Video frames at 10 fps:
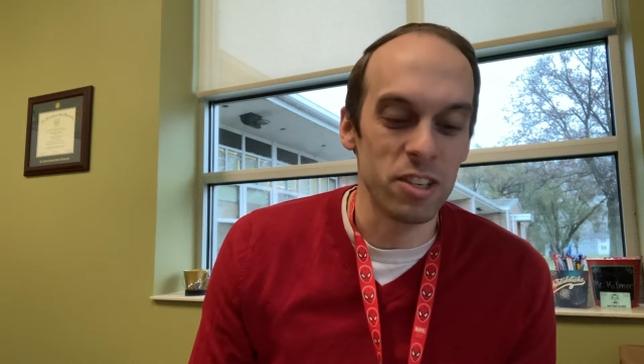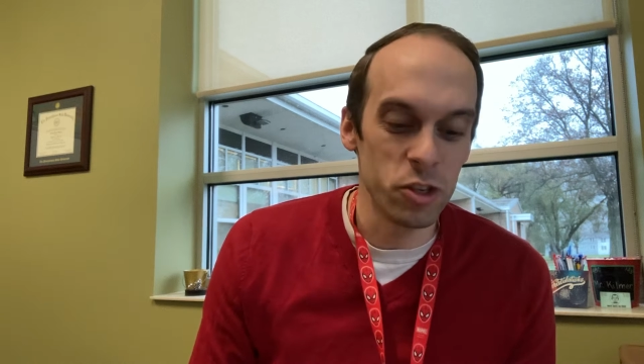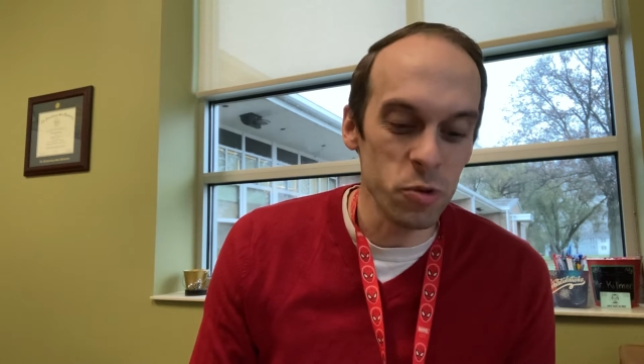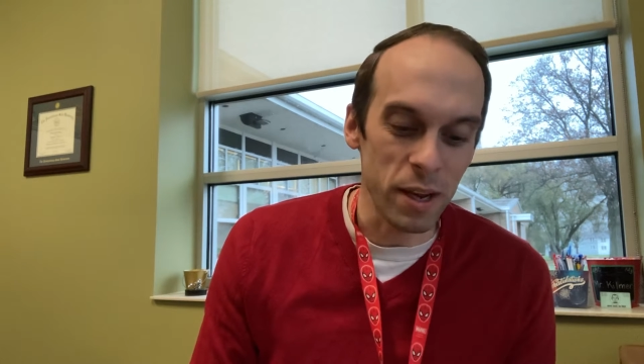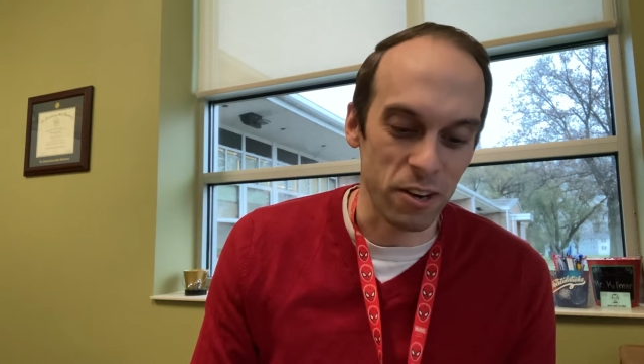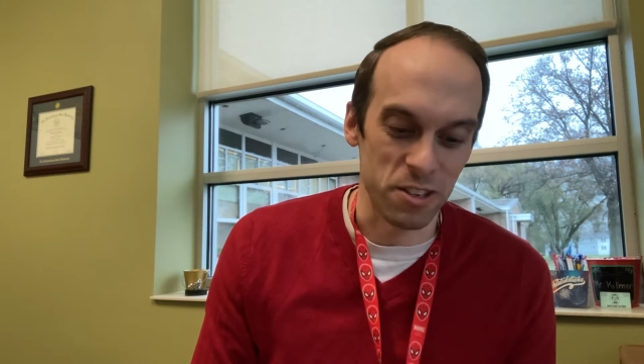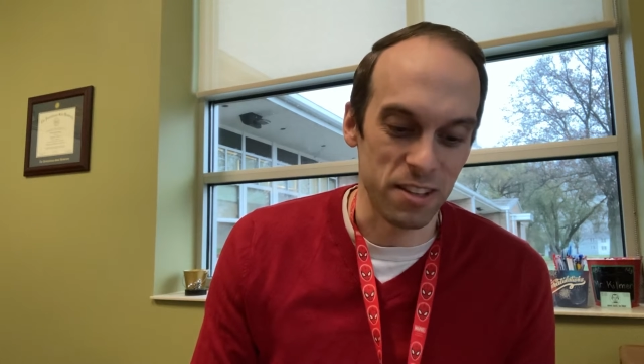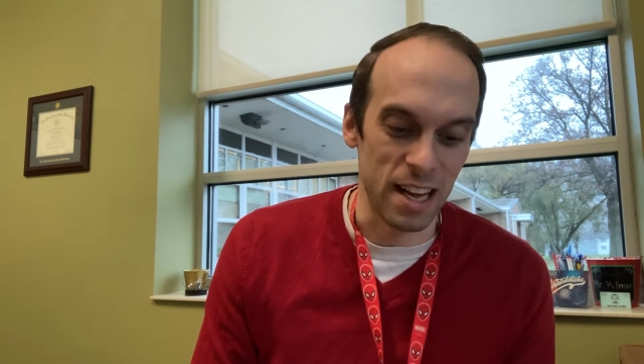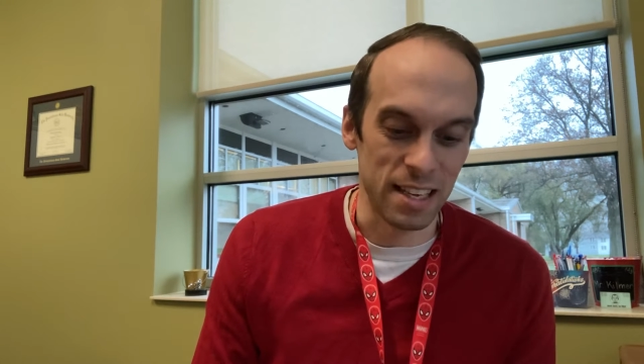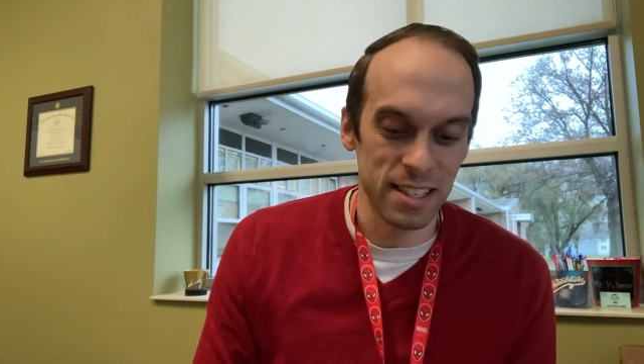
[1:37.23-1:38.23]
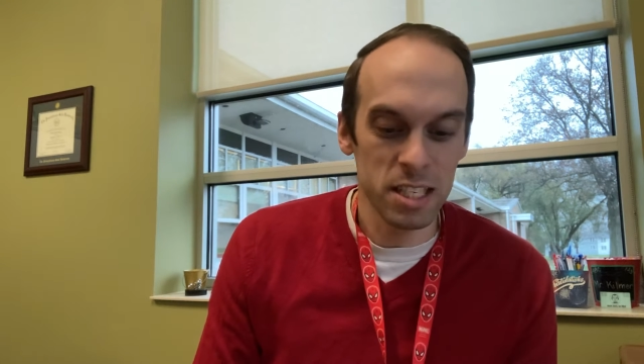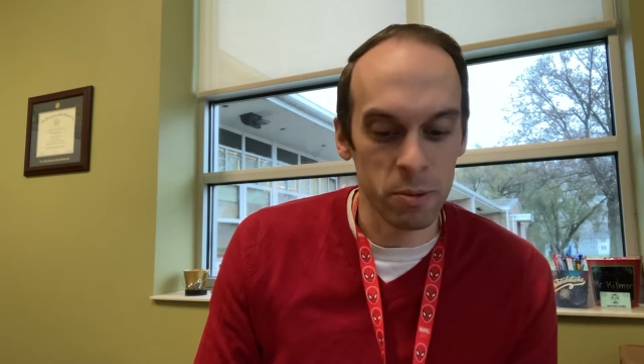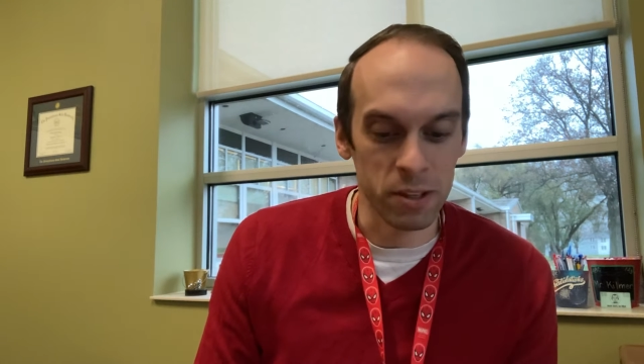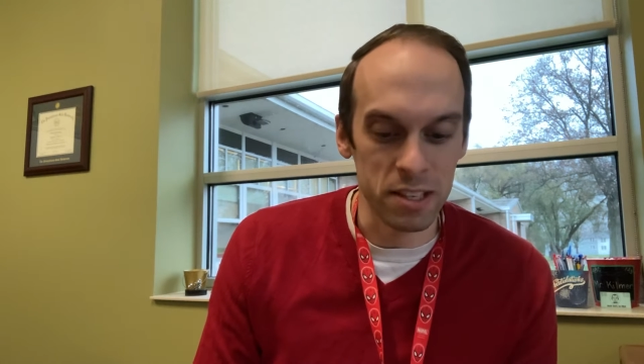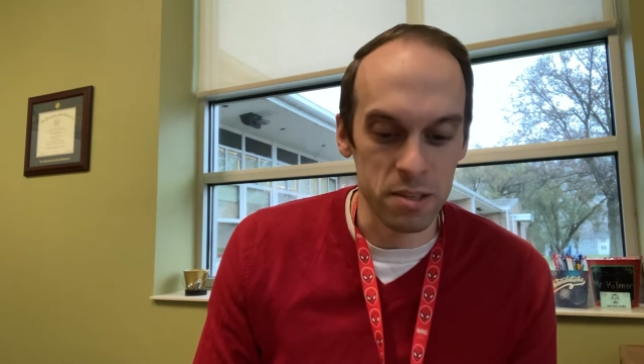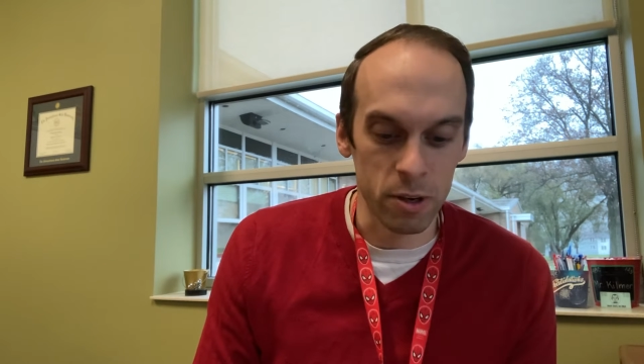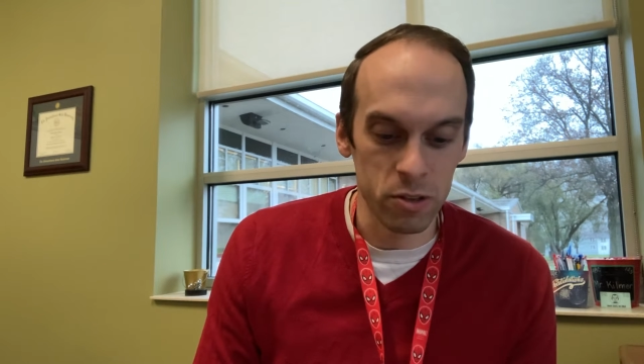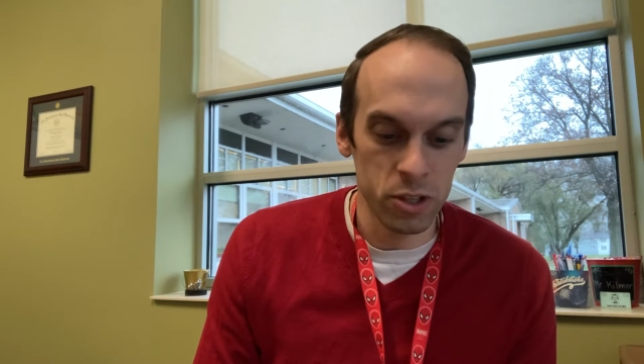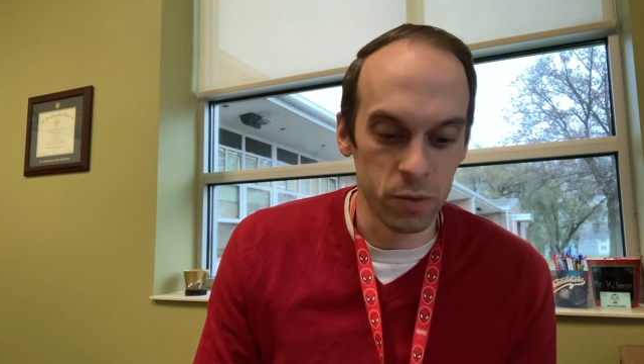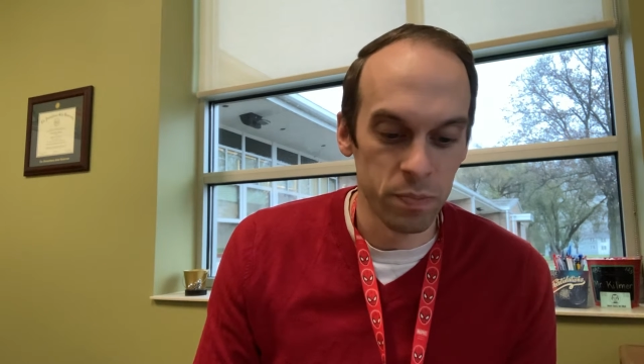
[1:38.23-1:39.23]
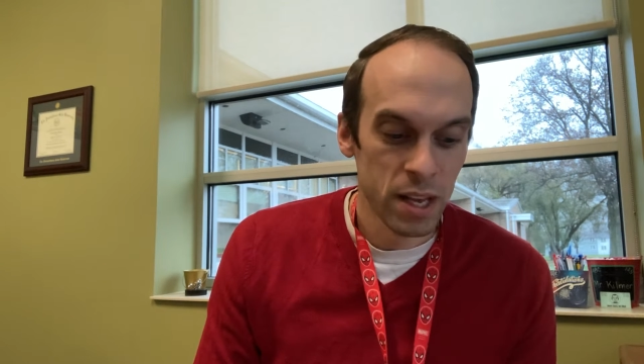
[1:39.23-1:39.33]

Shoemaker's class. His birthday's tomorrow, too.